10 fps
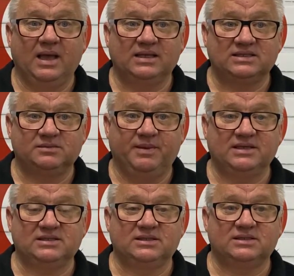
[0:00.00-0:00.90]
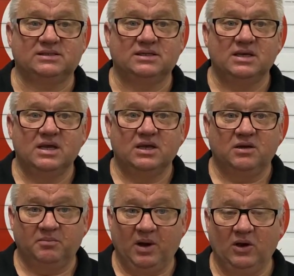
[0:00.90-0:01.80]
asbestos
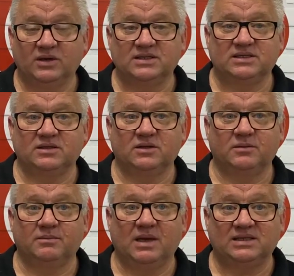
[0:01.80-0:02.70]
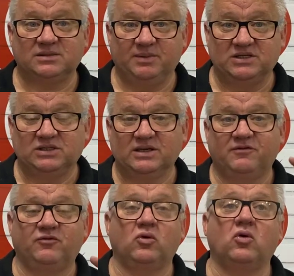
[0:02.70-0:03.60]
components in them, especially
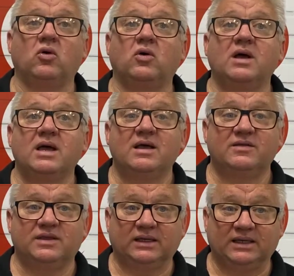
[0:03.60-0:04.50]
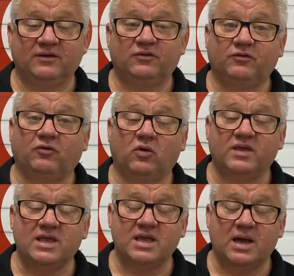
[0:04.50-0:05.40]
for the lift for
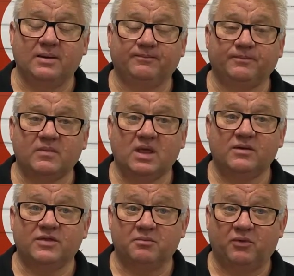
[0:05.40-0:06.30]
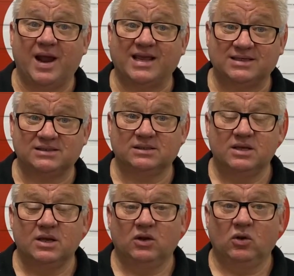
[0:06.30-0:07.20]
the brakes.
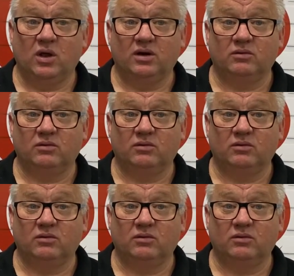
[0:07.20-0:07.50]
A lot